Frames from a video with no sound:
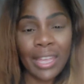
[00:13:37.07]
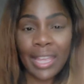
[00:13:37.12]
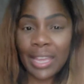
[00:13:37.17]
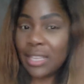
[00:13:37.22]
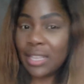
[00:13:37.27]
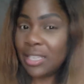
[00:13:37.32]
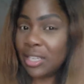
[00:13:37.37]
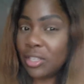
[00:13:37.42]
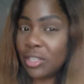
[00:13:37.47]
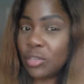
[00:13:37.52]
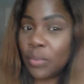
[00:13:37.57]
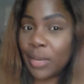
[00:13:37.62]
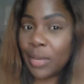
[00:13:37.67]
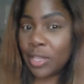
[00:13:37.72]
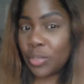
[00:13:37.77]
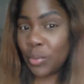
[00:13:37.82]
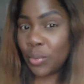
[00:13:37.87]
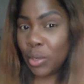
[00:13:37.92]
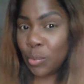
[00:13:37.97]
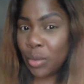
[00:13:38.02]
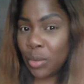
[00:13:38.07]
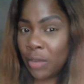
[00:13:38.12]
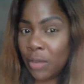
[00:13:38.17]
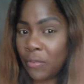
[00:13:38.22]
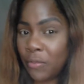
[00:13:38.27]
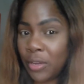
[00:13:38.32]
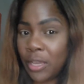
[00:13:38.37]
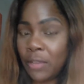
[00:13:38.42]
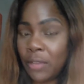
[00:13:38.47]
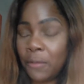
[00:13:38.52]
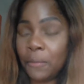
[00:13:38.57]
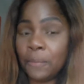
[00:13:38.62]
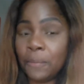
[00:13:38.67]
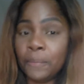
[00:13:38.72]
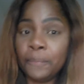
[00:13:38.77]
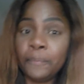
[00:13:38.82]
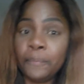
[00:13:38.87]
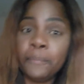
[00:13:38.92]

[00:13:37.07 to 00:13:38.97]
and into 2021 for you.